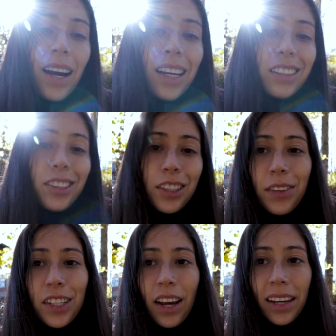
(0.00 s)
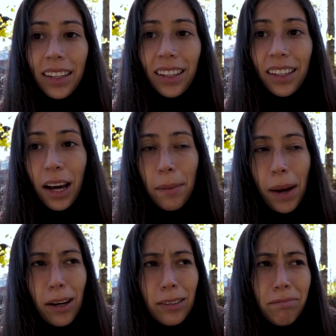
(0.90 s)
I just finished hiking
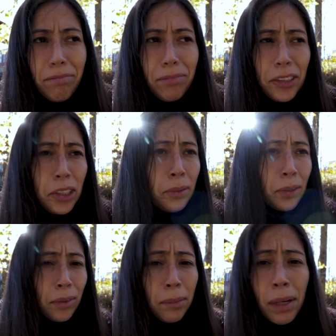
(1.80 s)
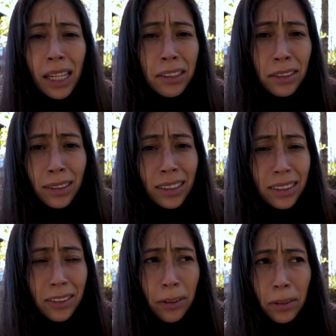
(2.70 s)
about two or three
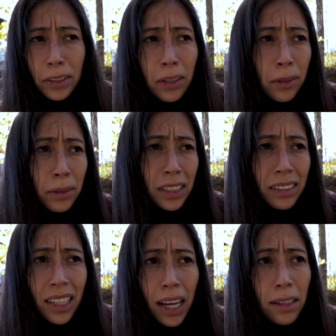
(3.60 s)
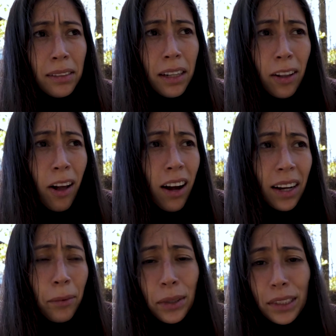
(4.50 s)
miles or so. It's 10 o'clock.
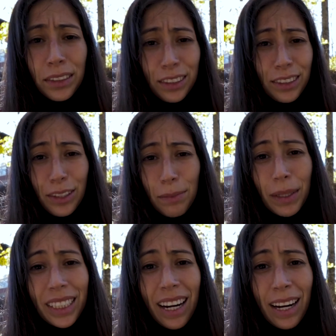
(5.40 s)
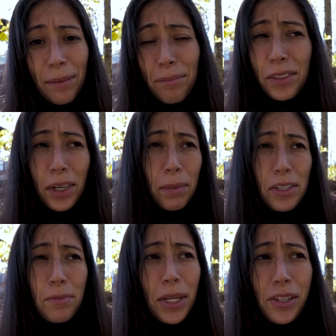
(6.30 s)
I really just took my time, took a
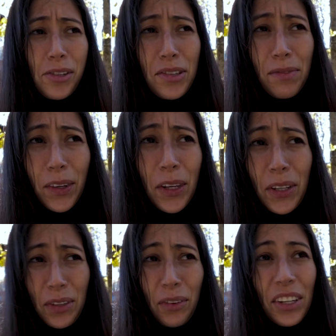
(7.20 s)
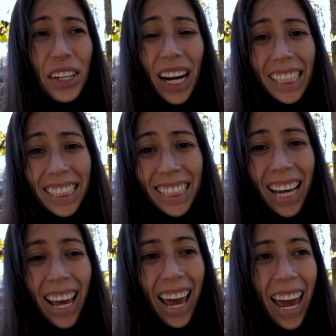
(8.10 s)
bunch of pictures and videos for you guys.
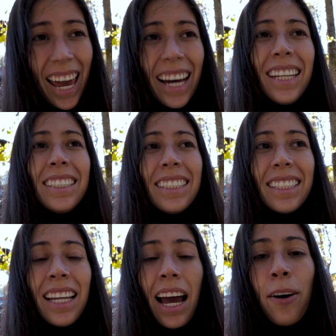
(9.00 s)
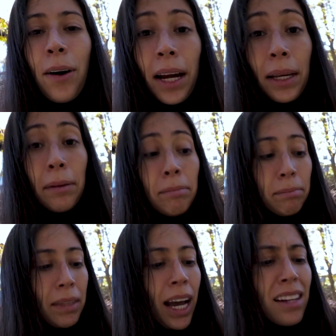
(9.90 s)
And now I'm
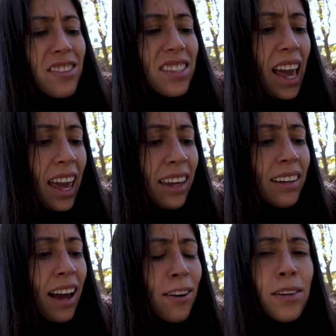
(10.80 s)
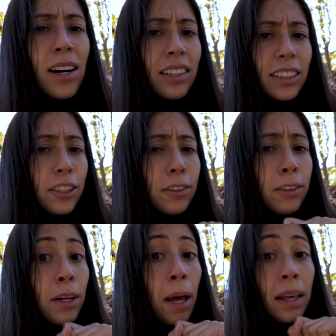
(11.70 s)
kind of just hanging out
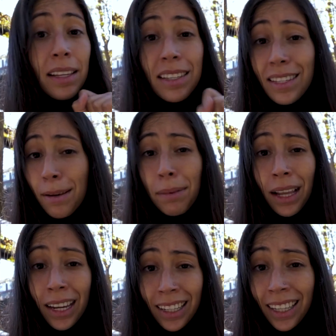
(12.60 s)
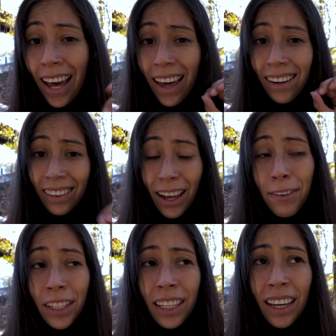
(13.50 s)
until zip lining at
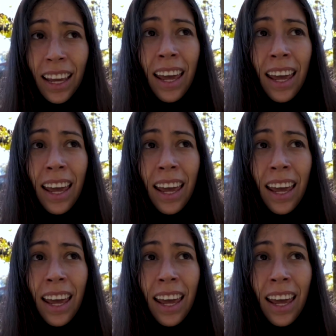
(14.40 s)
11.